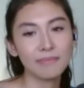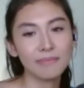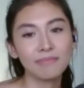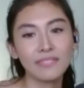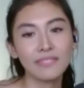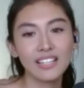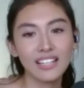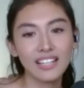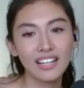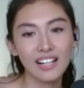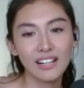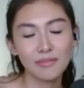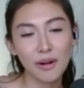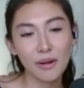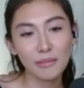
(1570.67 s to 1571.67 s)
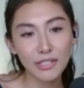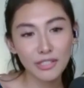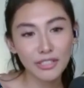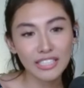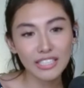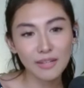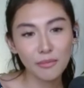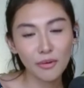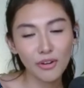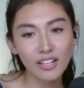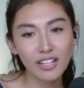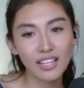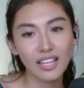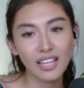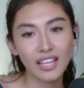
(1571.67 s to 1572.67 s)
All right. I'll probably read a book.